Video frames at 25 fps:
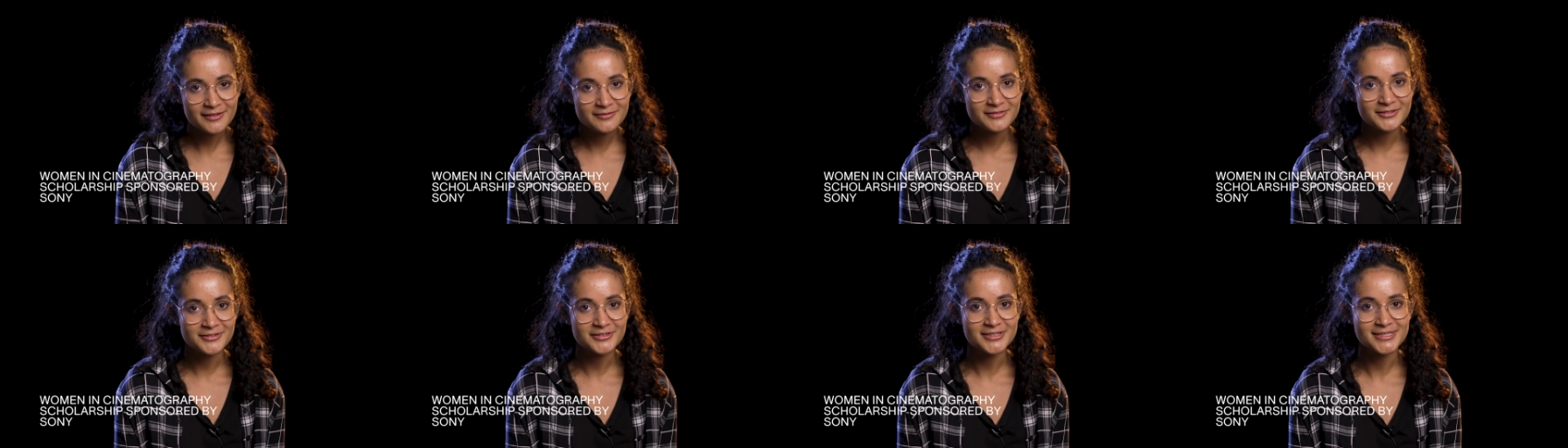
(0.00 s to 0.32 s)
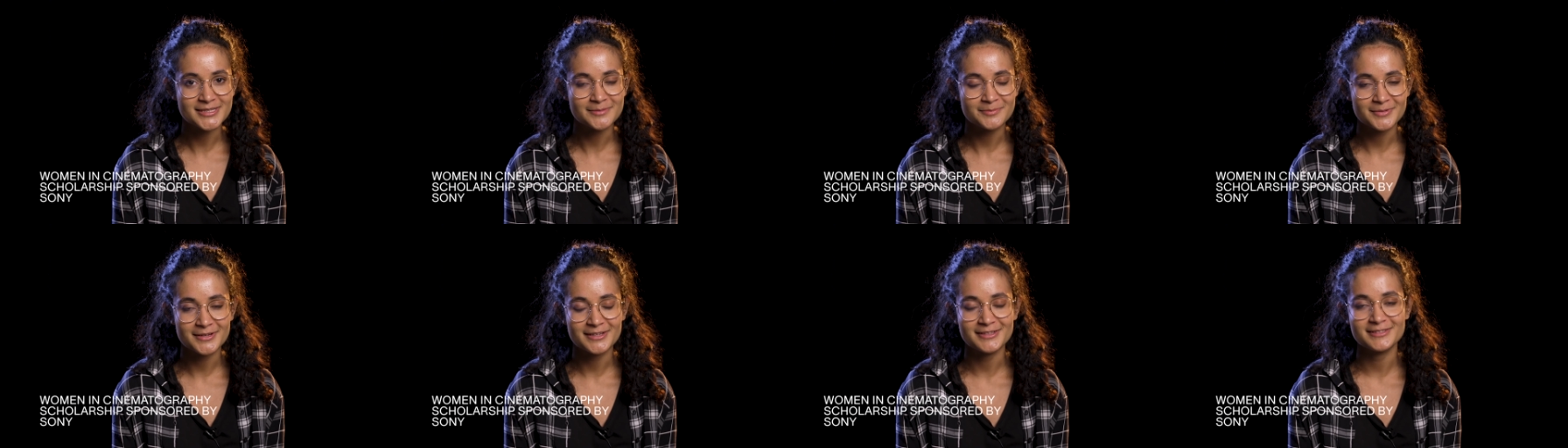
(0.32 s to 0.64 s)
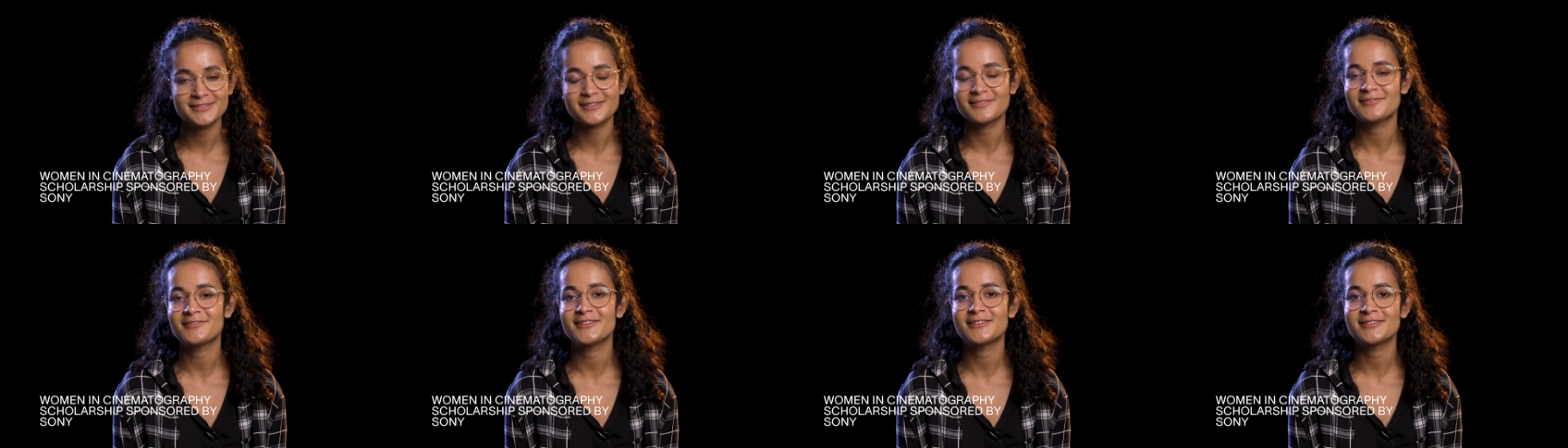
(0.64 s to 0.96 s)
of the
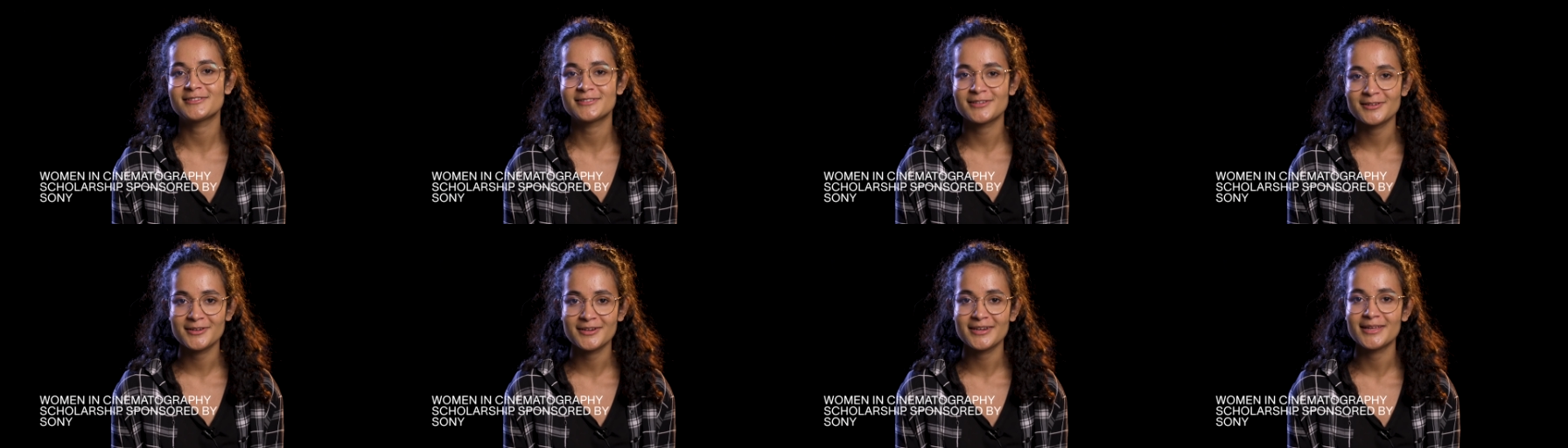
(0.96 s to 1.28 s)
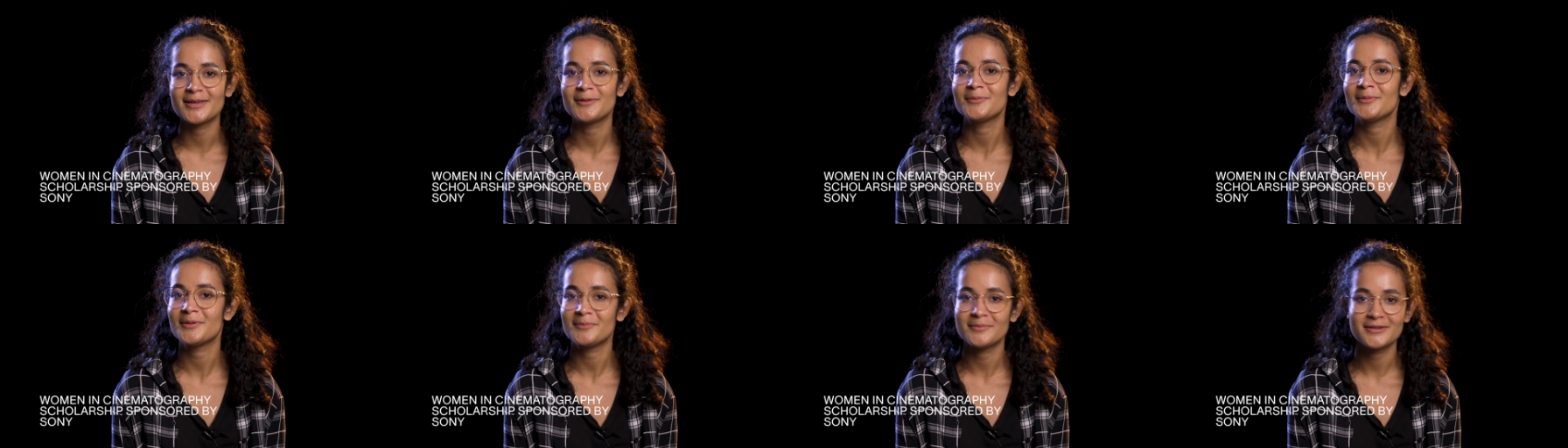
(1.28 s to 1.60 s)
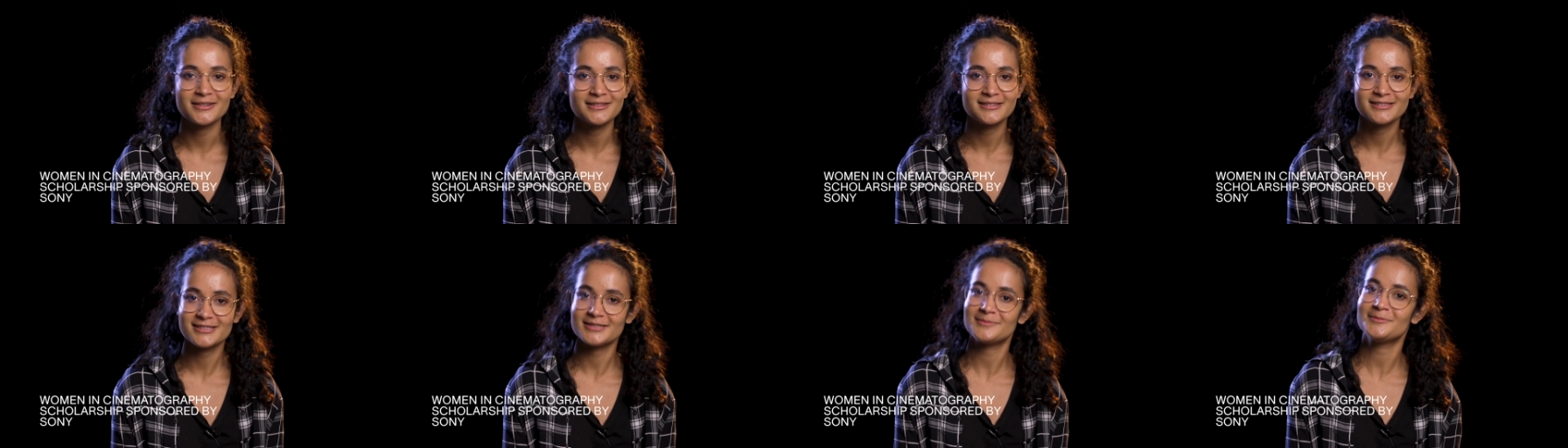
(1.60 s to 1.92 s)
recipients of the Sony Women
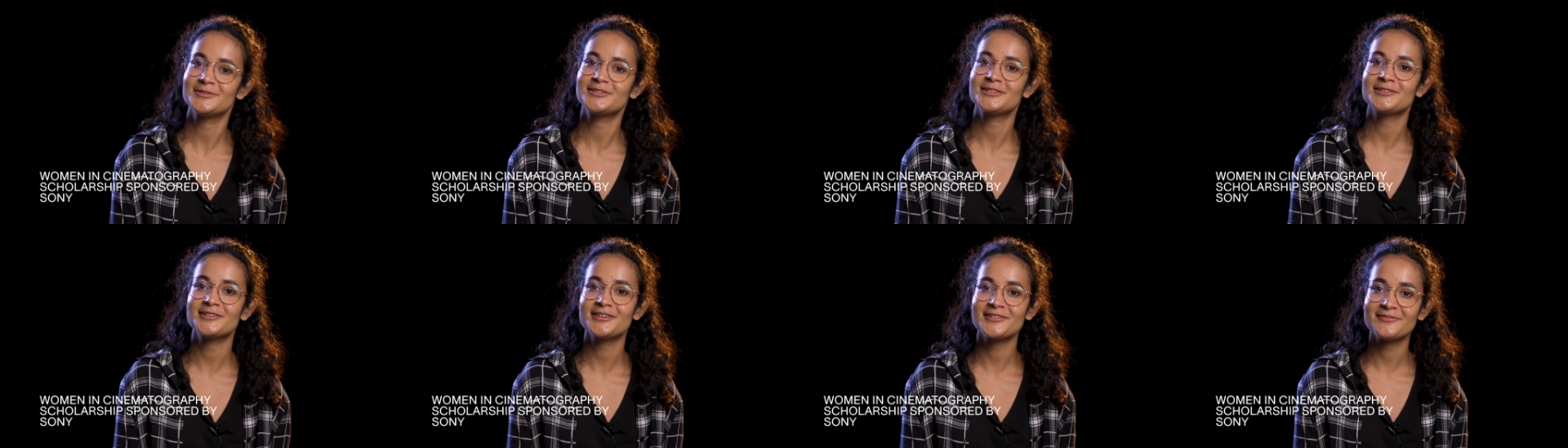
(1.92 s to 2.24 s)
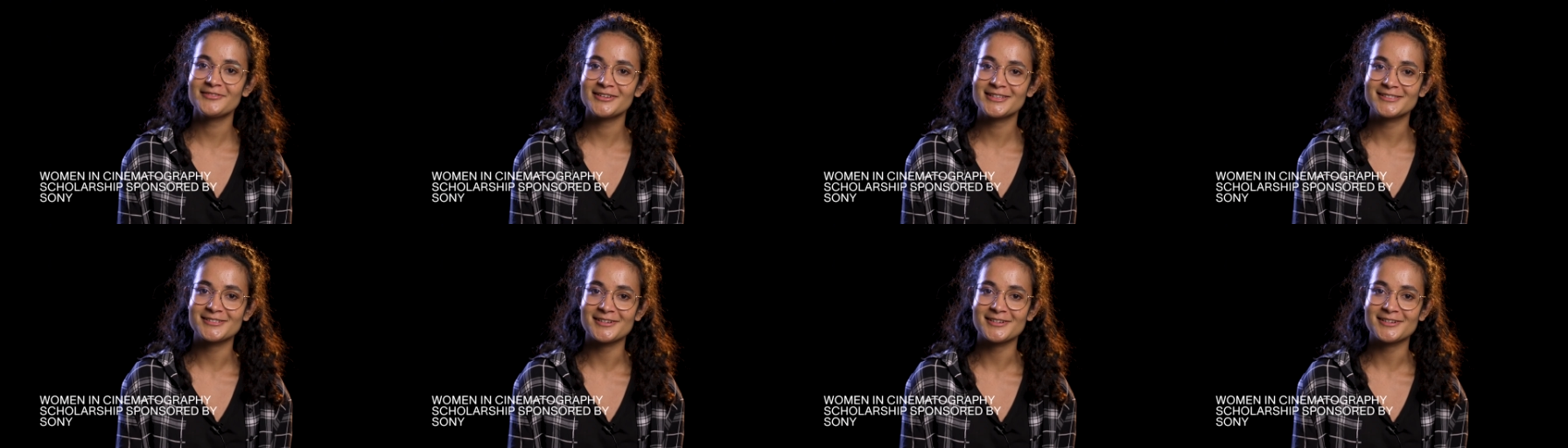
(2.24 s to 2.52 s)
in Cinematography